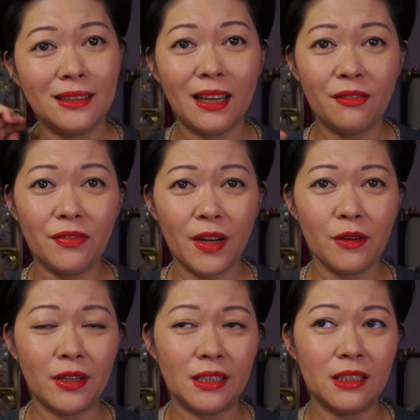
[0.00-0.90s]
That
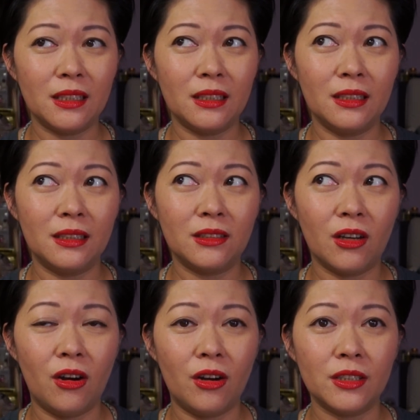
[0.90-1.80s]
fragrance is
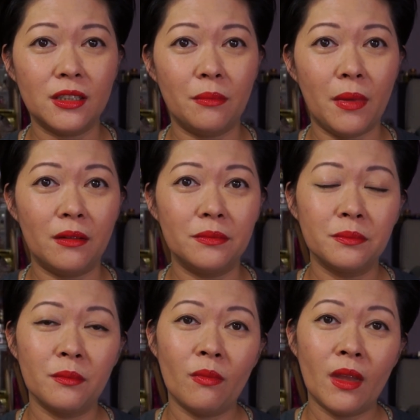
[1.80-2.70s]
cost about
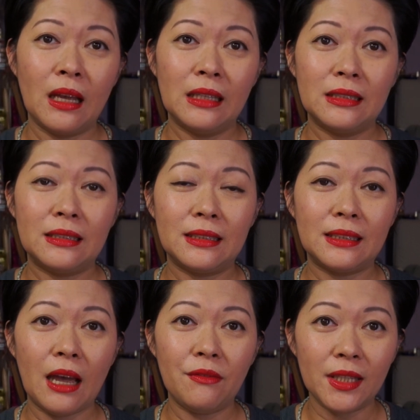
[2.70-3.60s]

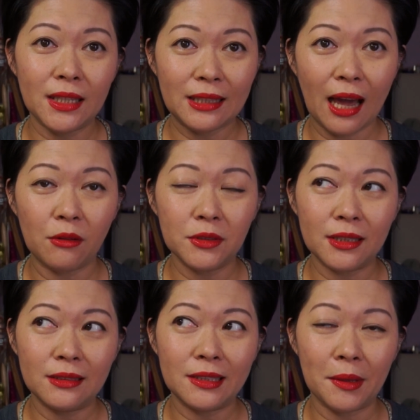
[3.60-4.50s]

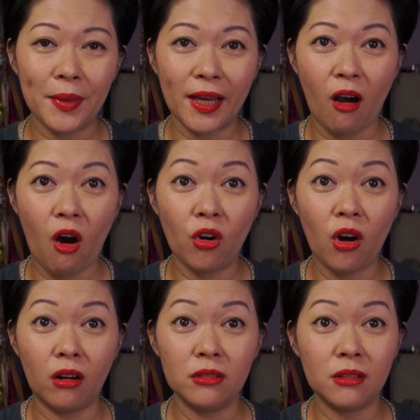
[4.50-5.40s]
7,000 something Hong
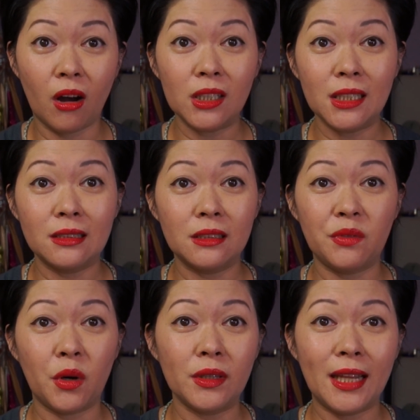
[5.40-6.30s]
Kong dollars
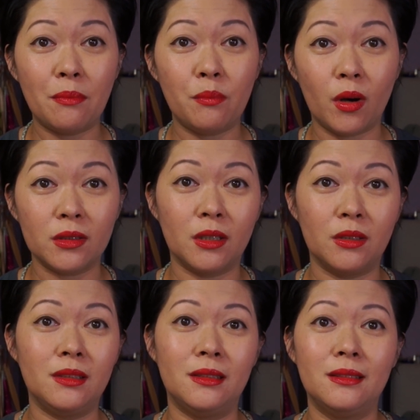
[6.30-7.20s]
for that
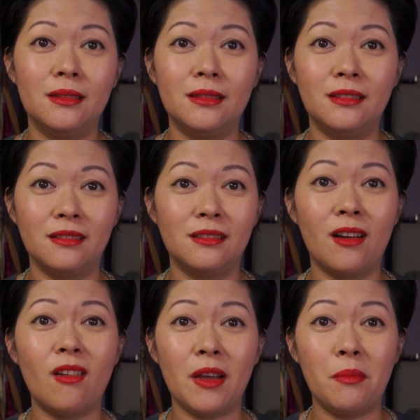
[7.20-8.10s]
bottle,
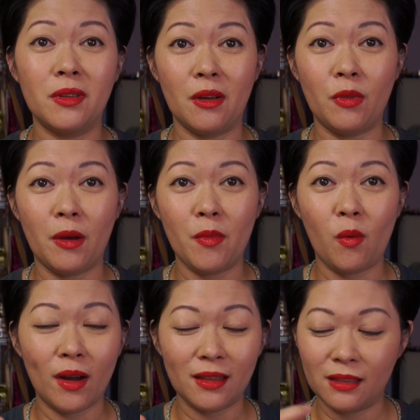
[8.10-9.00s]
called the
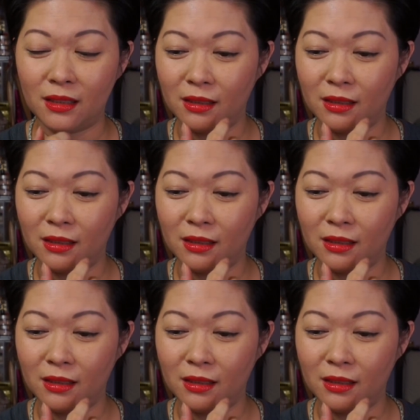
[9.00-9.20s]
#1.